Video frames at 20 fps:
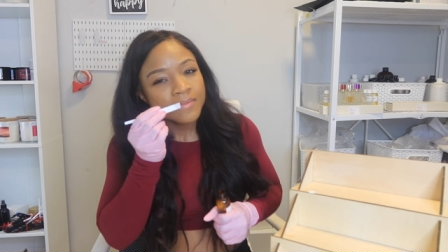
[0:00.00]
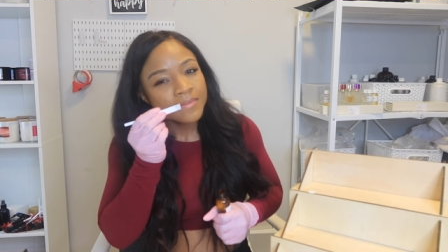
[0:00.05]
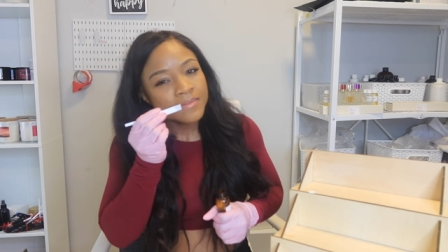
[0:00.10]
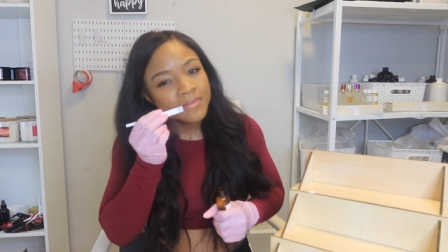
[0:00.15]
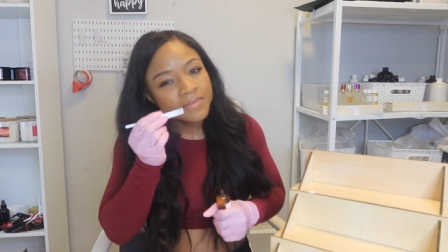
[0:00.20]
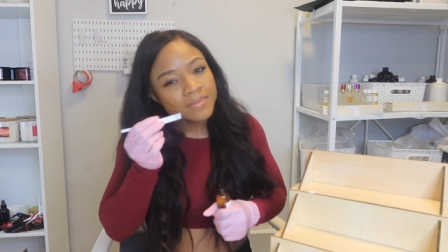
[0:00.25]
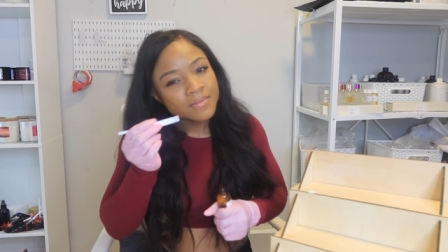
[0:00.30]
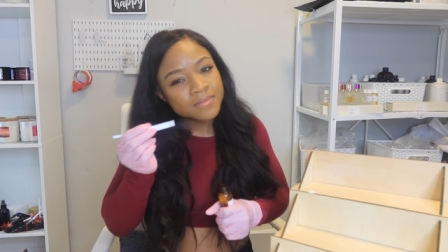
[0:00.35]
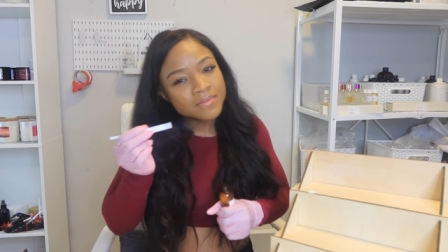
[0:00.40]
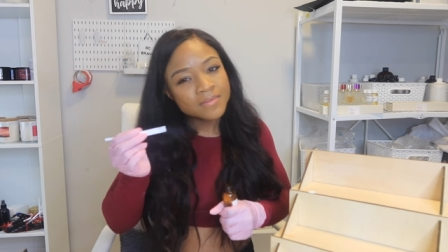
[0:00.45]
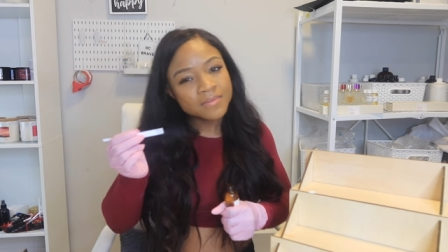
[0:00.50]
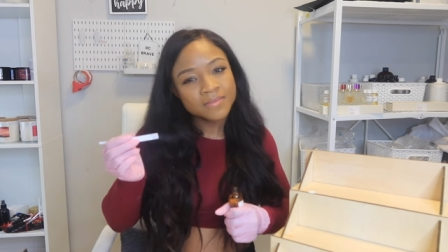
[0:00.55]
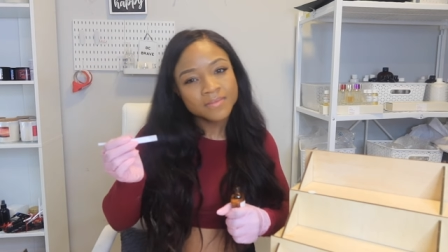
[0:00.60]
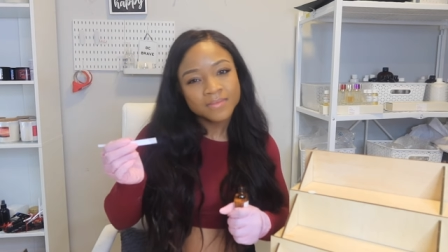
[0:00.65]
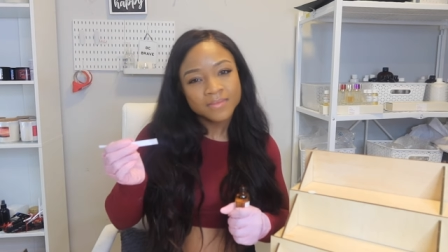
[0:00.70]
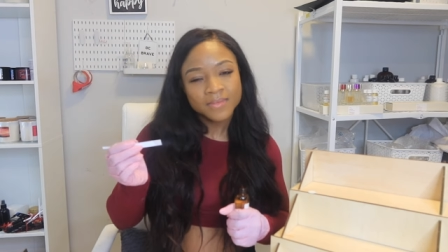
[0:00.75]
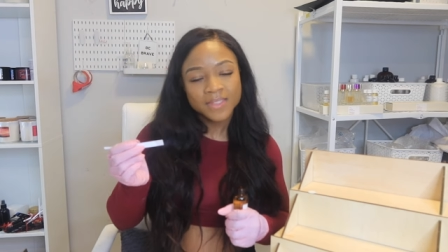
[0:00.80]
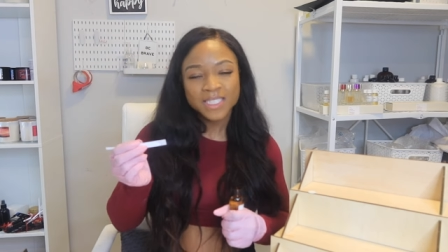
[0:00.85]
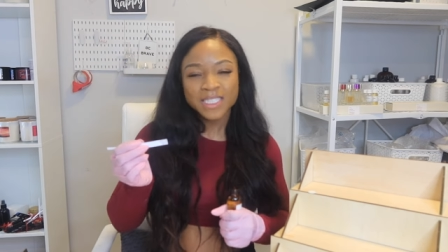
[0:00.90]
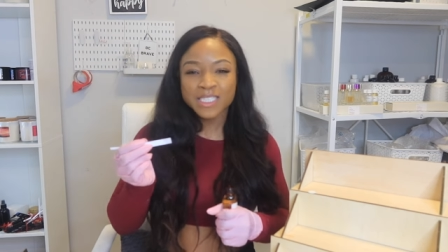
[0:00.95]

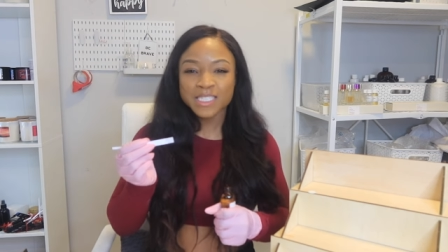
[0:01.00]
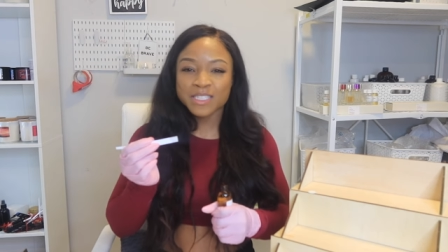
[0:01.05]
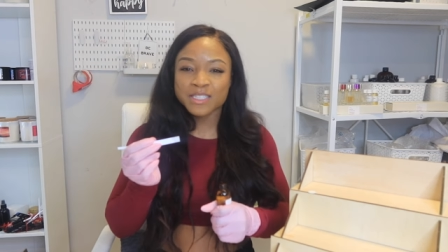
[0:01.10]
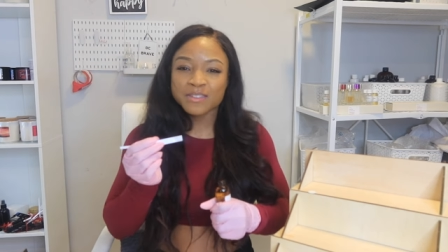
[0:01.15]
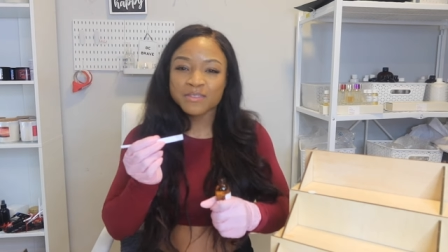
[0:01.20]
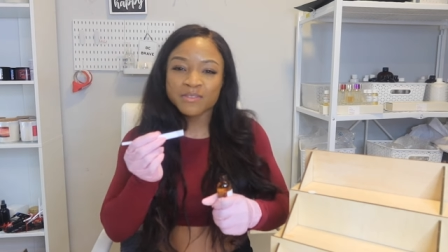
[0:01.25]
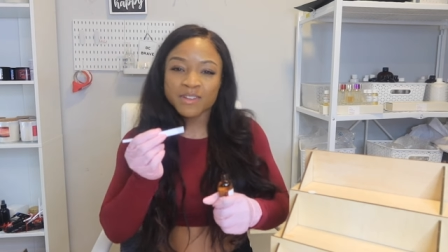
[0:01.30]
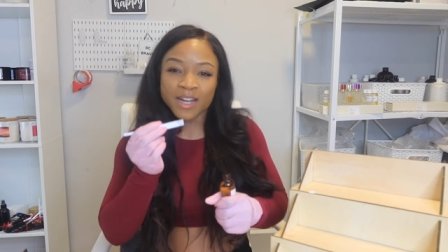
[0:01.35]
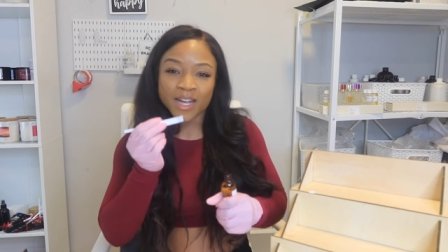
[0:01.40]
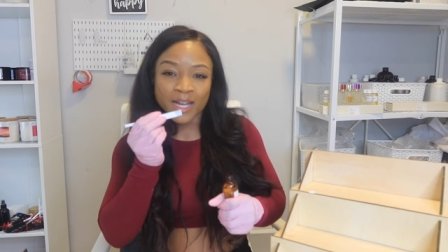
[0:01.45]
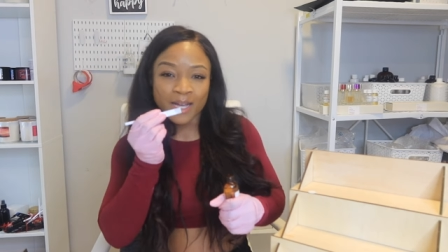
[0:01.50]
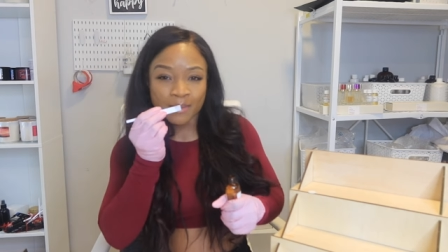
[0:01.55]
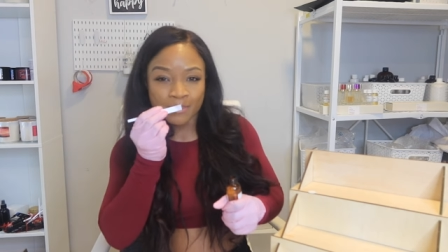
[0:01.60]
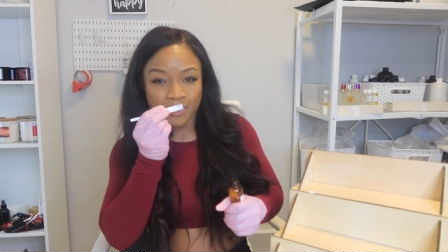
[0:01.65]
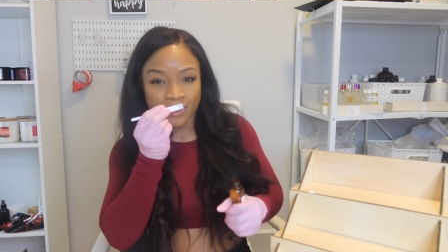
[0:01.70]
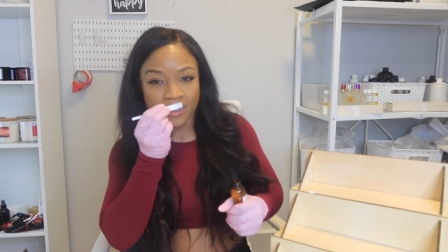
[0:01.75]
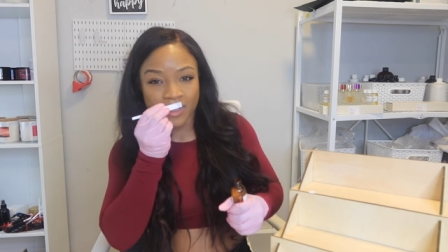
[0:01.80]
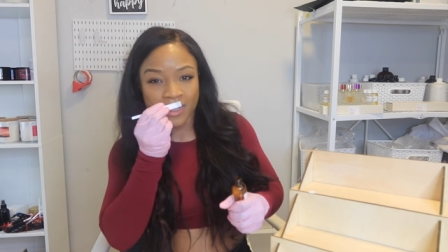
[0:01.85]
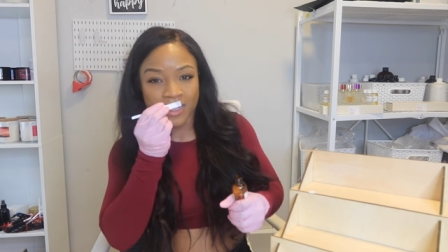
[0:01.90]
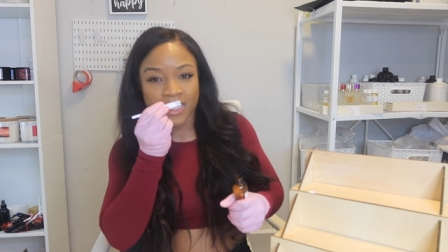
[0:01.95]
Mmm, it's a good
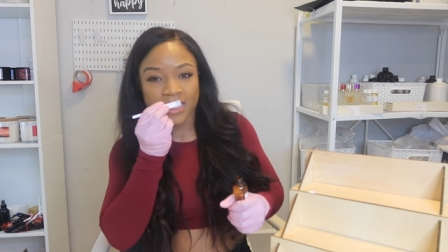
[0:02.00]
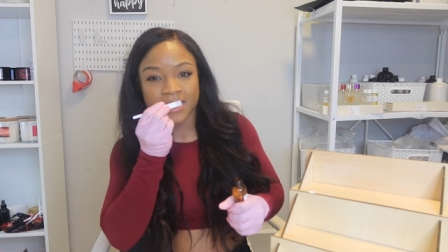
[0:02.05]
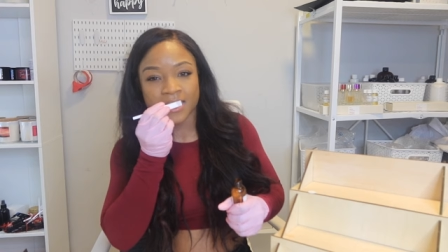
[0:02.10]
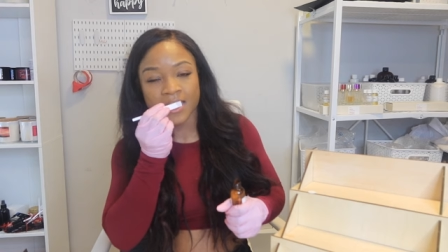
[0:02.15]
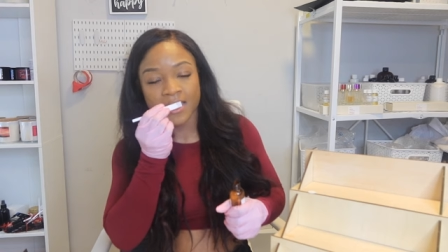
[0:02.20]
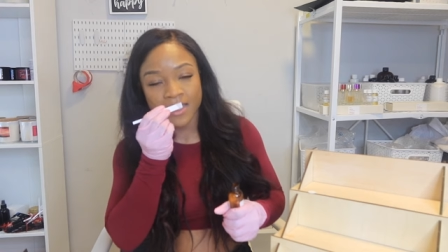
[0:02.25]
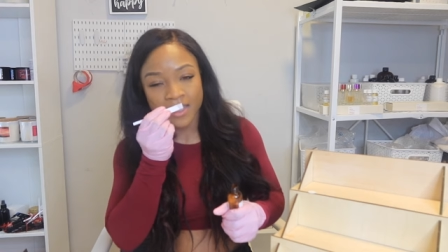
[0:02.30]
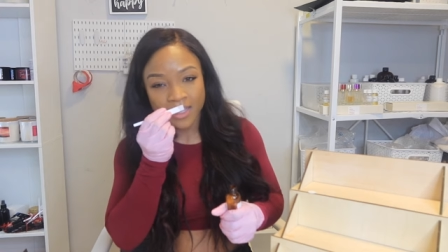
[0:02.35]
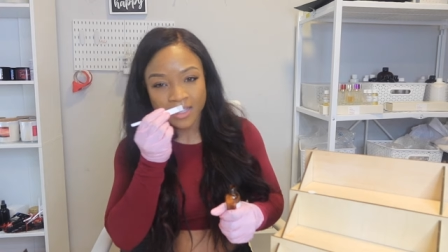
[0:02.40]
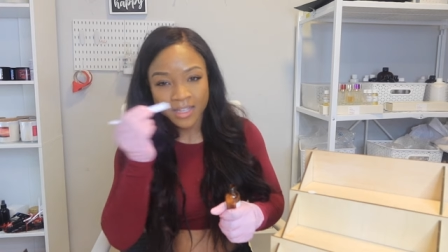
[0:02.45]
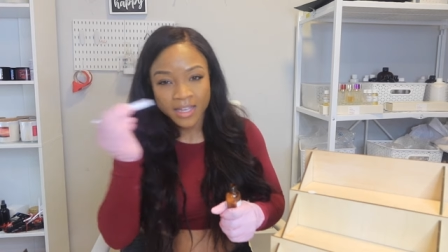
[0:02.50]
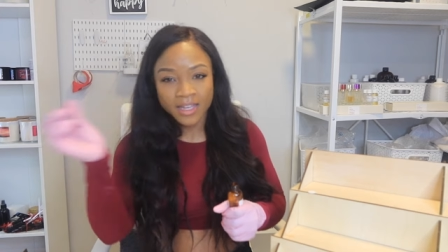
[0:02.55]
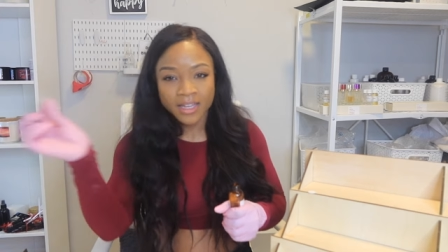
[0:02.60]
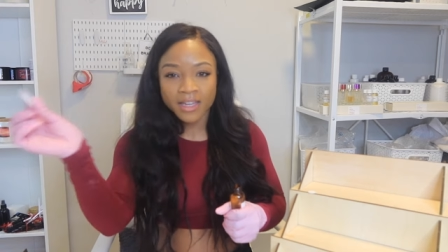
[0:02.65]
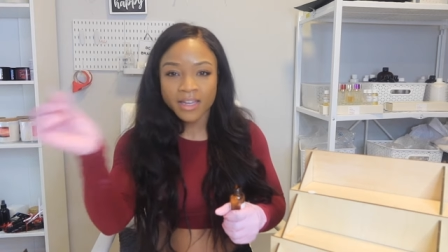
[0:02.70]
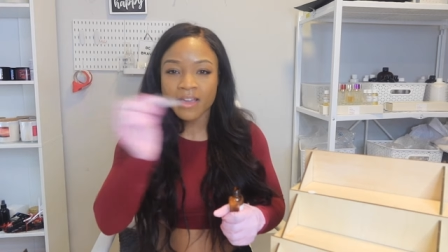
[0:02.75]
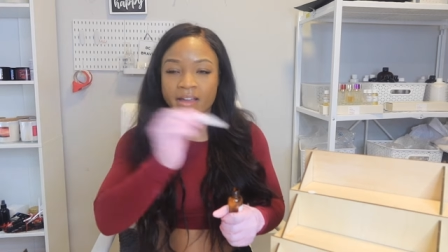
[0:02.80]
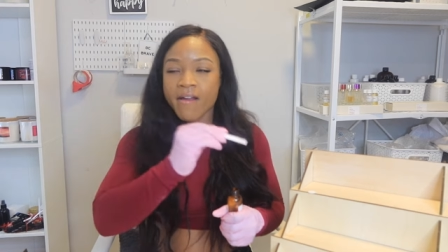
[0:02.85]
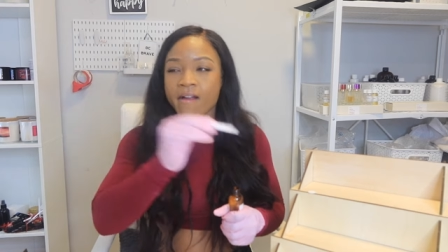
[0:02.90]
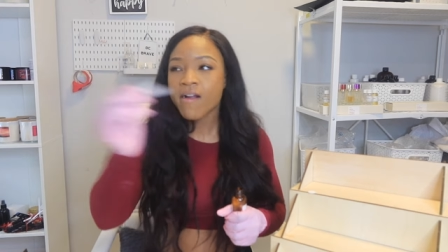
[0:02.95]
vibe, you guys. I like
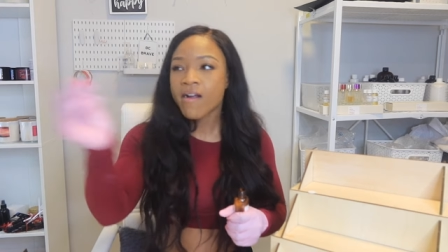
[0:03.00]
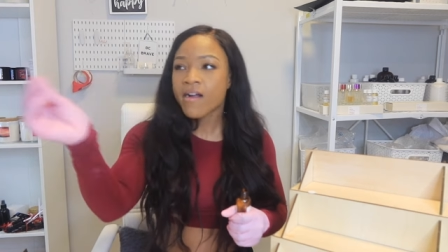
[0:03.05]
it.